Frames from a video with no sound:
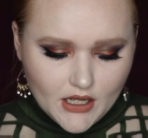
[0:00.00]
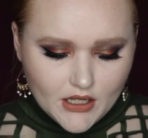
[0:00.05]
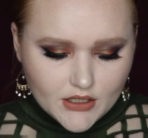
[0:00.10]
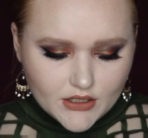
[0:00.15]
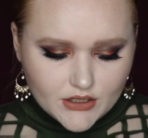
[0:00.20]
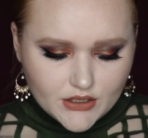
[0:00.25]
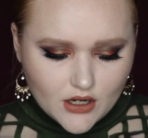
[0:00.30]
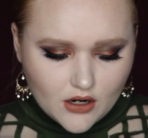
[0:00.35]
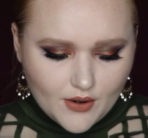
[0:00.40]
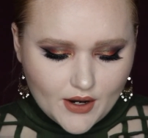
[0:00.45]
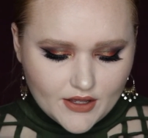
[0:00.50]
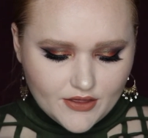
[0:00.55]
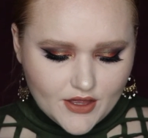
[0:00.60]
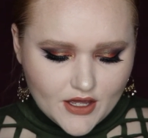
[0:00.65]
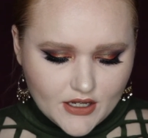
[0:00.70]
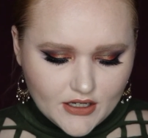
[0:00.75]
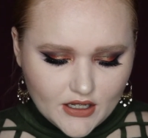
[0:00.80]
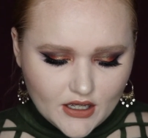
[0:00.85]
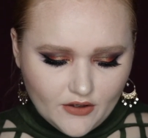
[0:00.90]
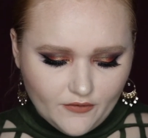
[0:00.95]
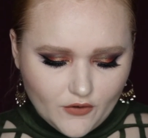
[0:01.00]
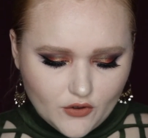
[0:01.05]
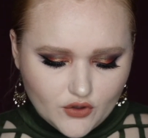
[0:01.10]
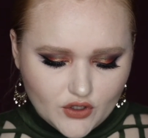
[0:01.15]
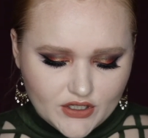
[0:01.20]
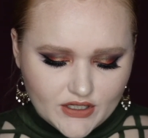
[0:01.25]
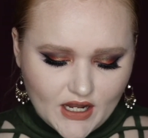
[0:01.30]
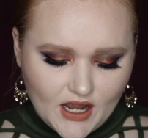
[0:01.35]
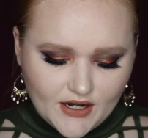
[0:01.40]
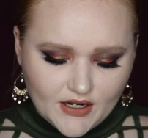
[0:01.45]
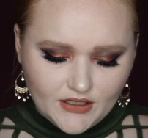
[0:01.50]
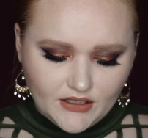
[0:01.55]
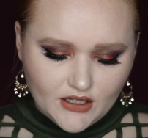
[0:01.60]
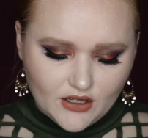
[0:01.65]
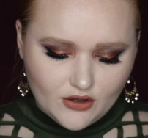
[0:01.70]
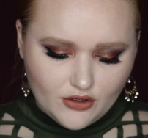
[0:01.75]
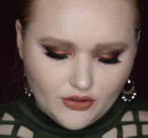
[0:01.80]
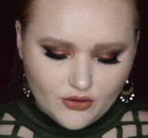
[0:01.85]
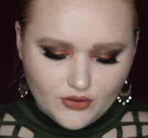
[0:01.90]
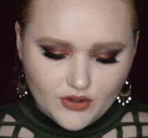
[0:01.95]
So I think if you just kind of
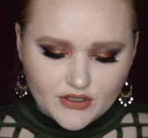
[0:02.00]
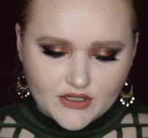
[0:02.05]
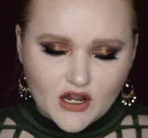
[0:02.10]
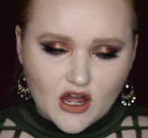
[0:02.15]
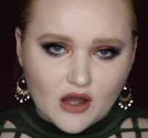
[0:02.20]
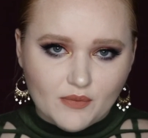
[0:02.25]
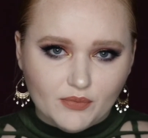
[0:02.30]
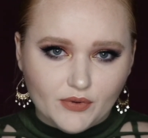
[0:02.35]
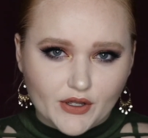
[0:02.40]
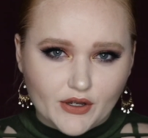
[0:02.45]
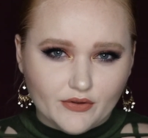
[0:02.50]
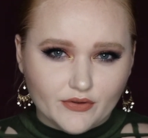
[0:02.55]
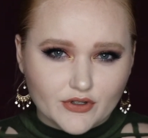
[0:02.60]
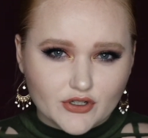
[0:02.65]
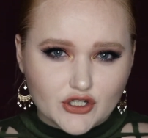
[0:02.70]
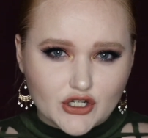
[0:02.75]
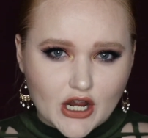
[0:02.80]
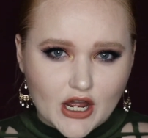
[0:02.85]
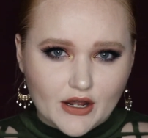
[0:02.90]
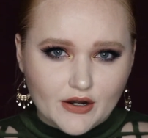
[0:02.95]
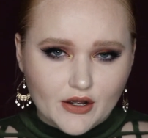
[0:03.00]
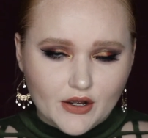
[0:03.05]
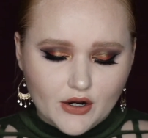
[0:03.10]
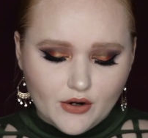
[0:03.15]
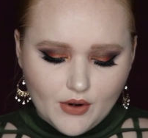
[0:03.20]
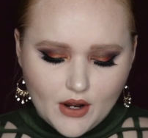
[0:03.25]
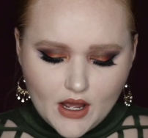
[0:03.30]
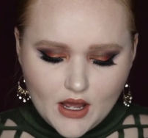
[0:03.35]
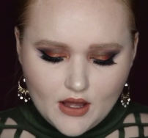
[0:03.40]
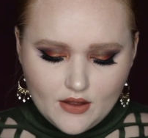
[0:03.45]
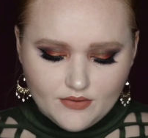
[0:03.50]
get through the top layer of the shadow,